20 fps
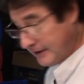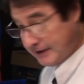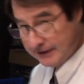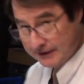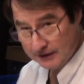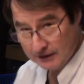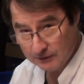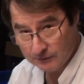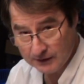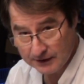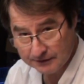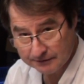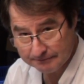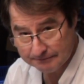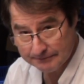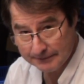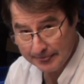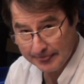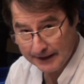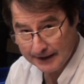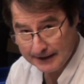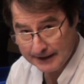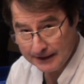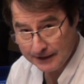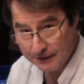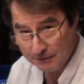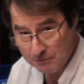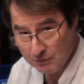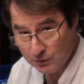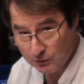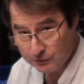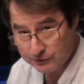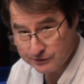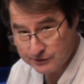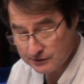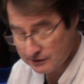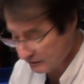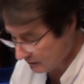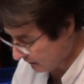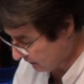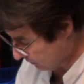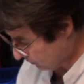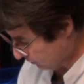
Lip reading: you know what? The molds are